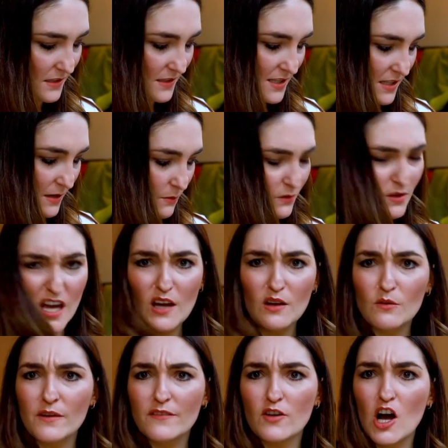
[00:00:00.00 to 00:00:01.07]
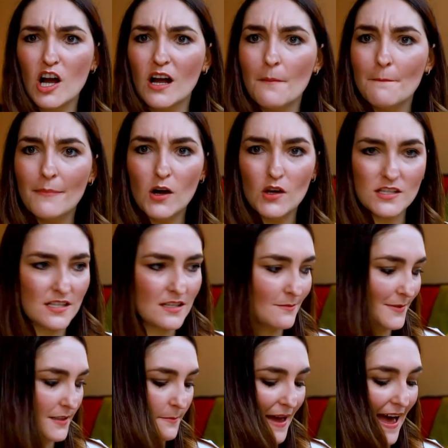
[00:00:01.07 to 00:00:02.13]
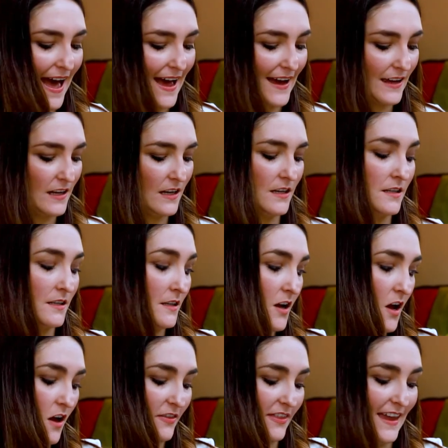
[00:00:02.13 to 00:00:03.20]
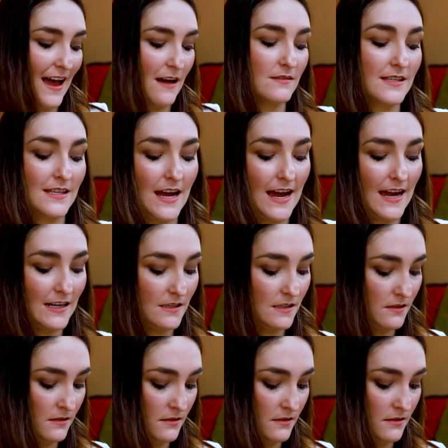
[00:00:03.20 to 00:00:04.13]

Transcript: So although we've got a compostable bag on the outside,